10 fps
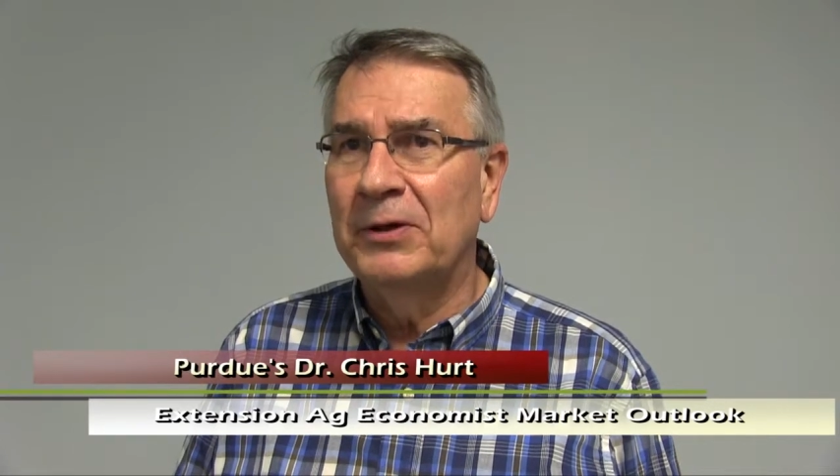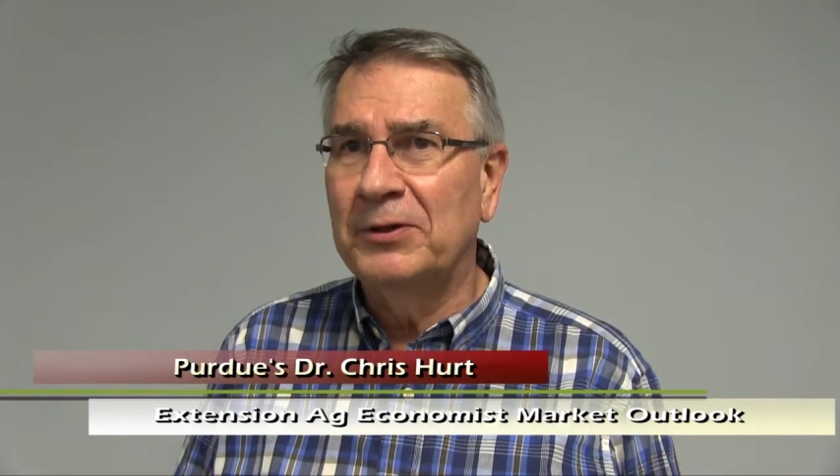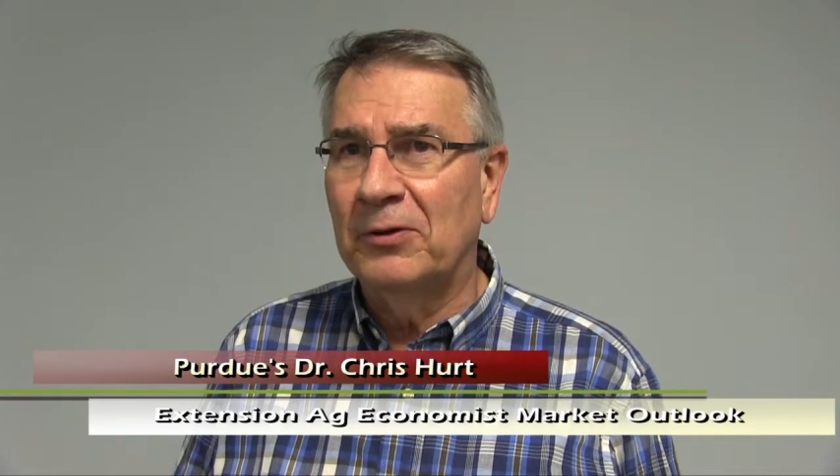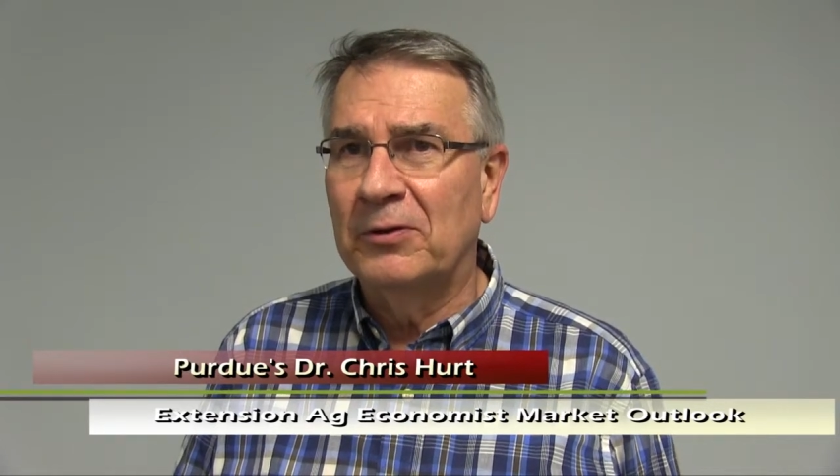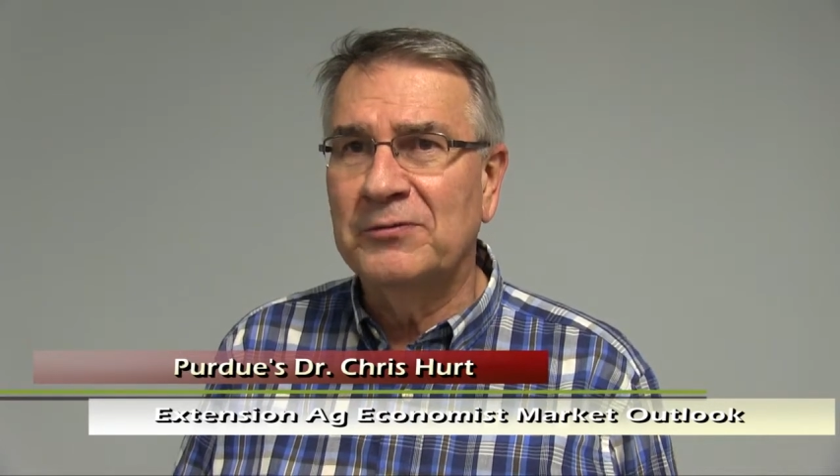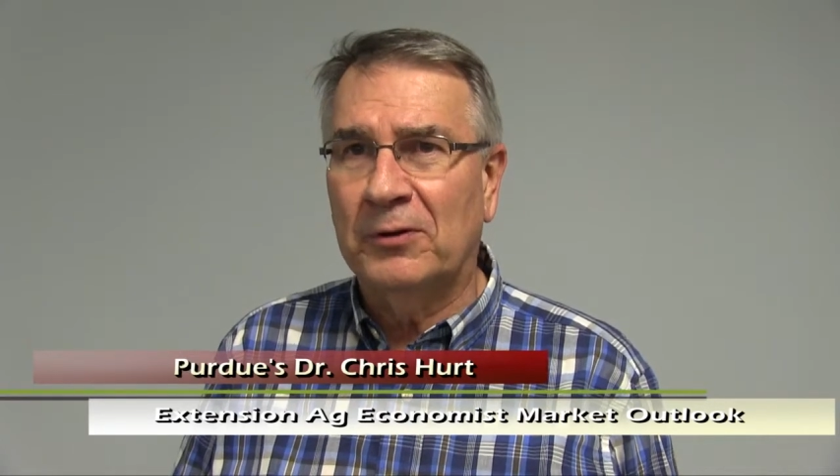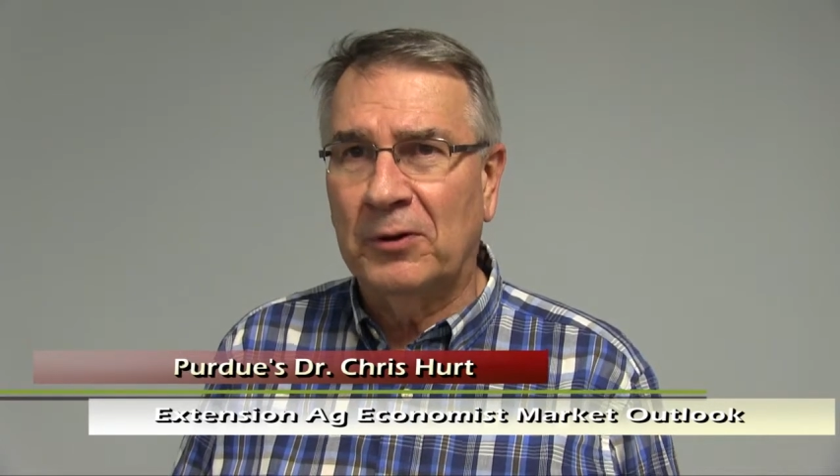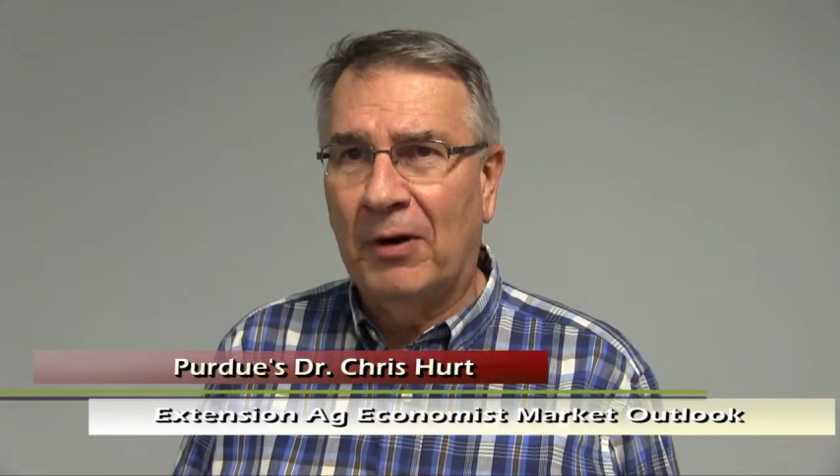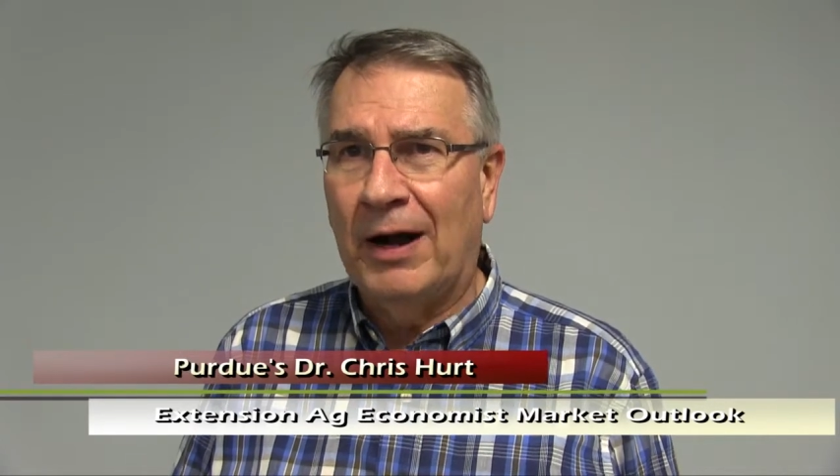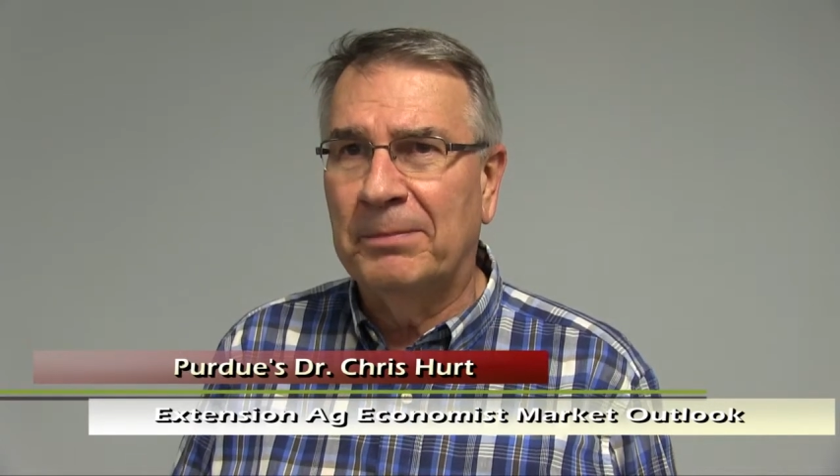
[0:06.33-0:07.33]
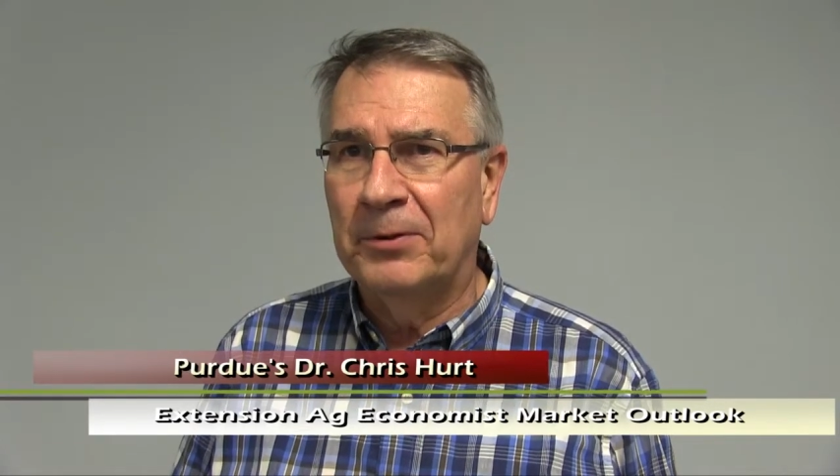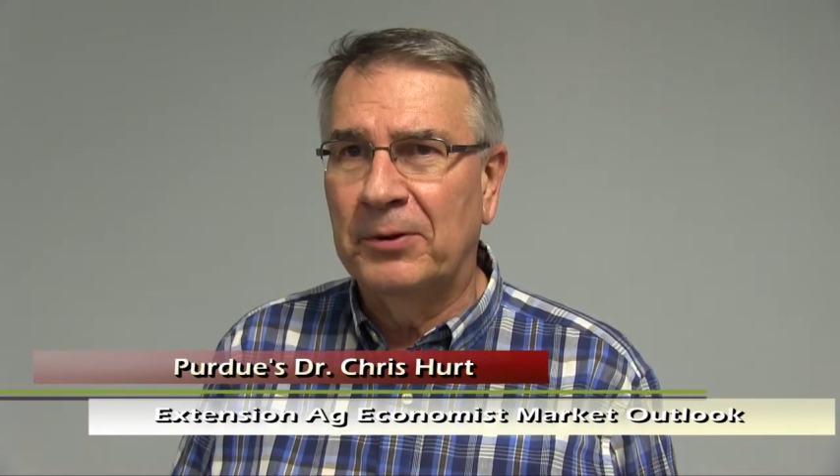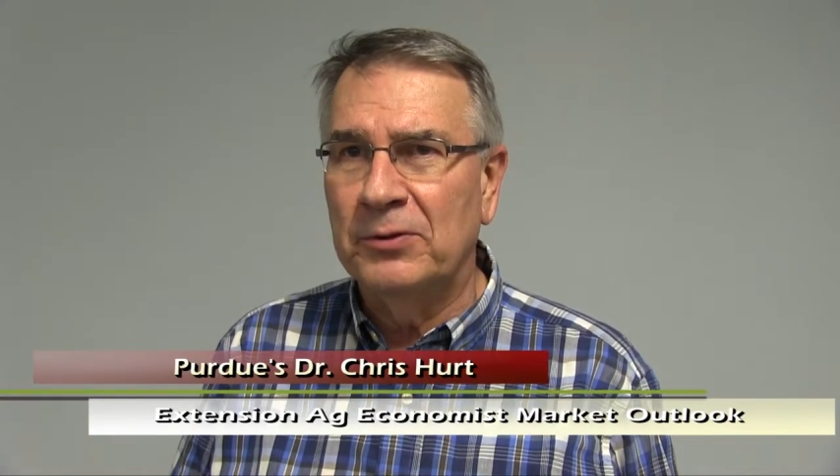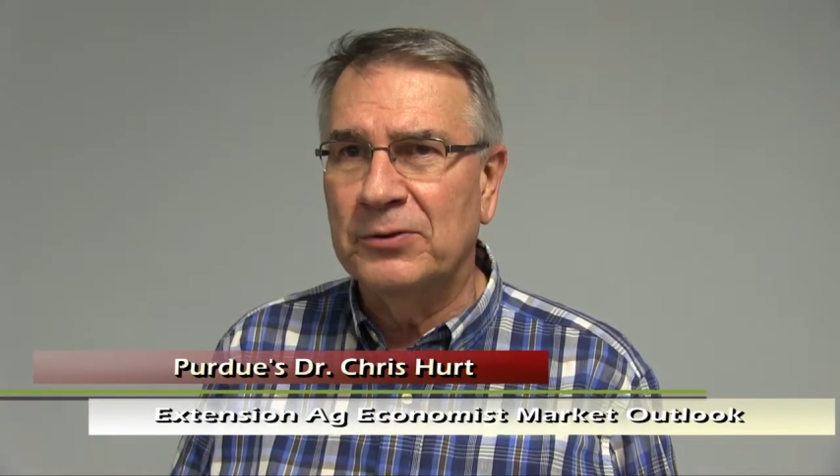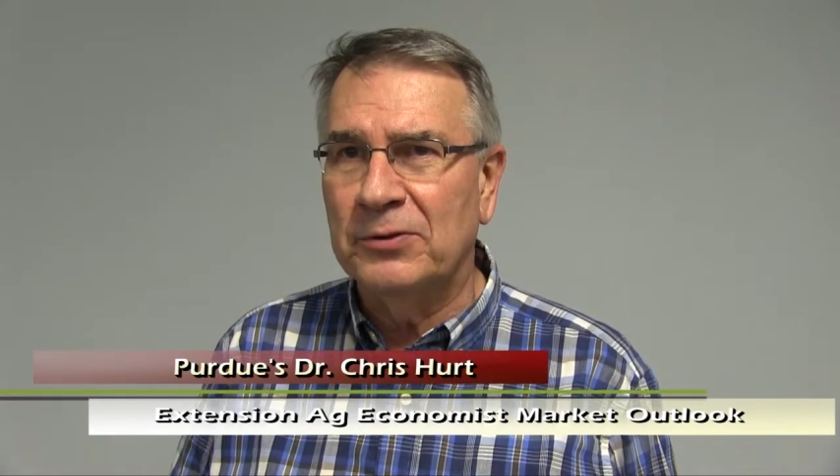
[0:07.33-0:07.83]
returns for crop
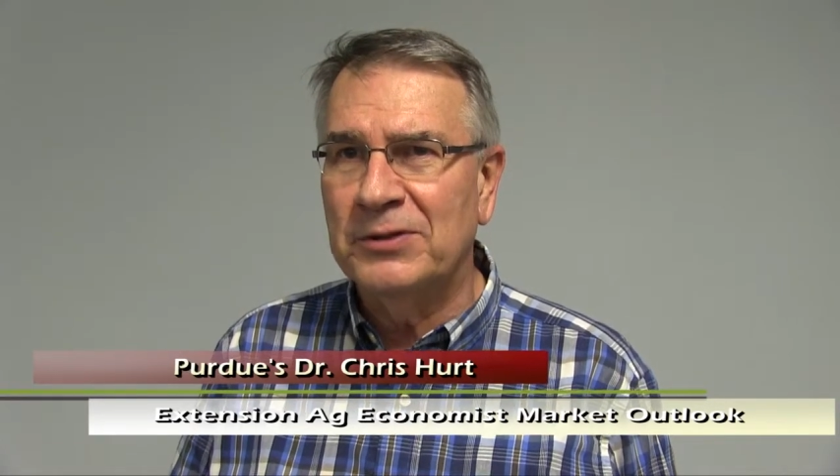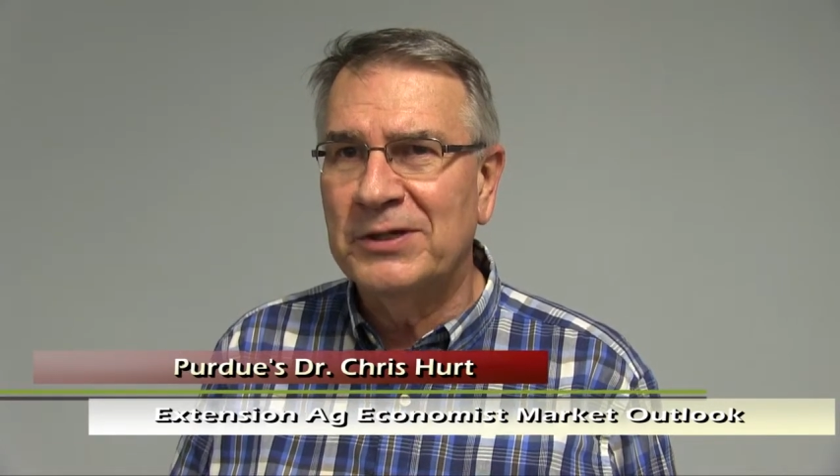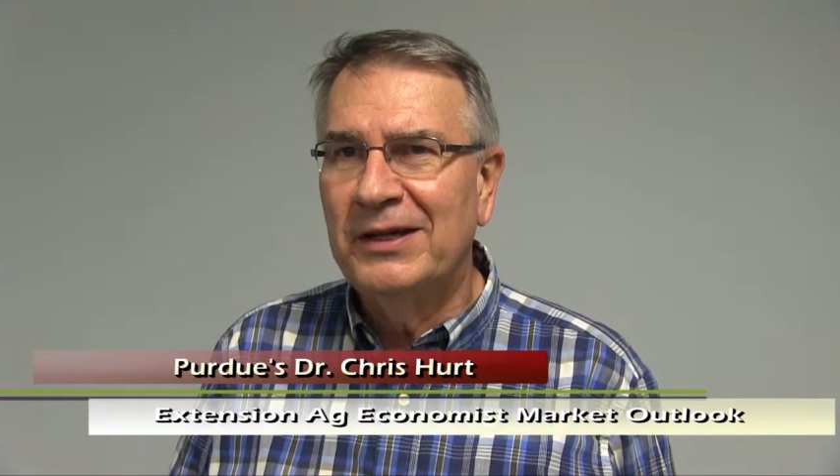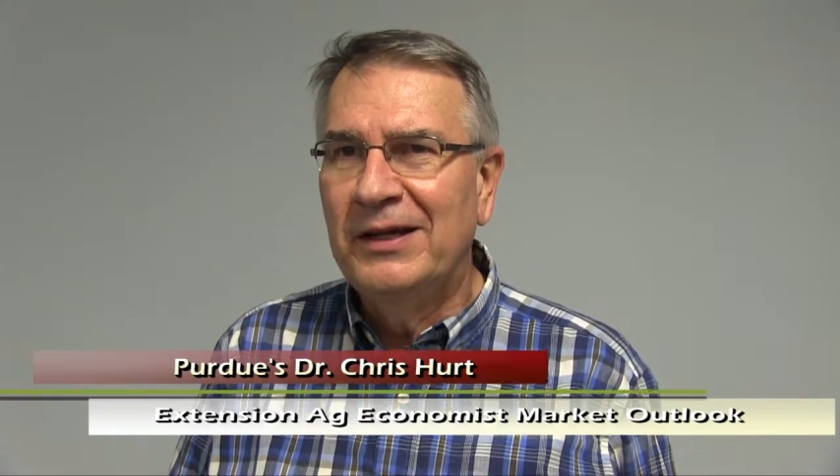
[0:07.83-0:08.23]
producers.